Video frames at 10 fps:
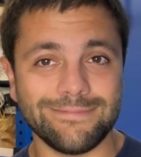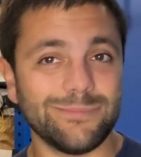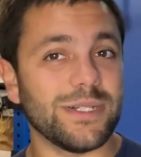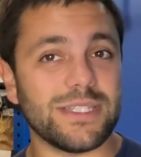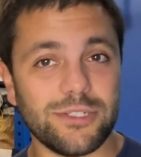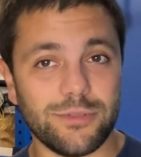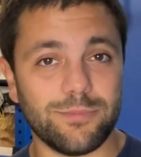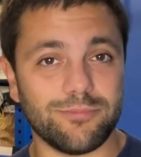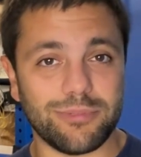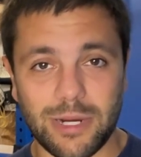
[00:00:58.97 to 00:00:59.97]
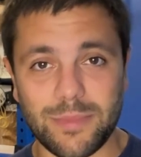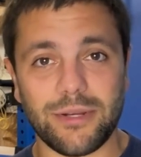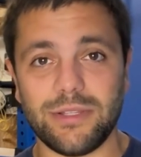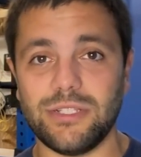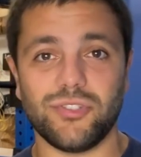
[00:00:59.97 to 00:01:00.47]
but still
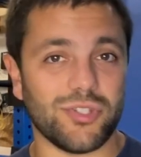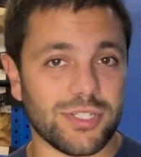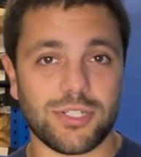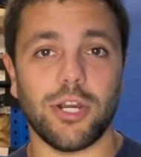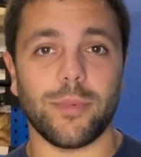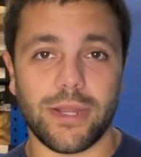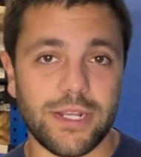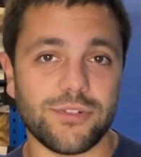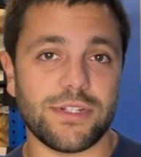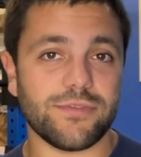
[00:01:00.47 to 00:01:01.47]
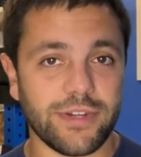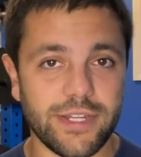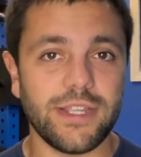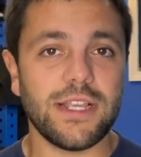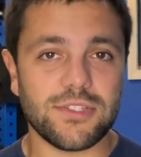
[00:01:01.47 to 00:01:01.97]
primarily just carbohydrates, right?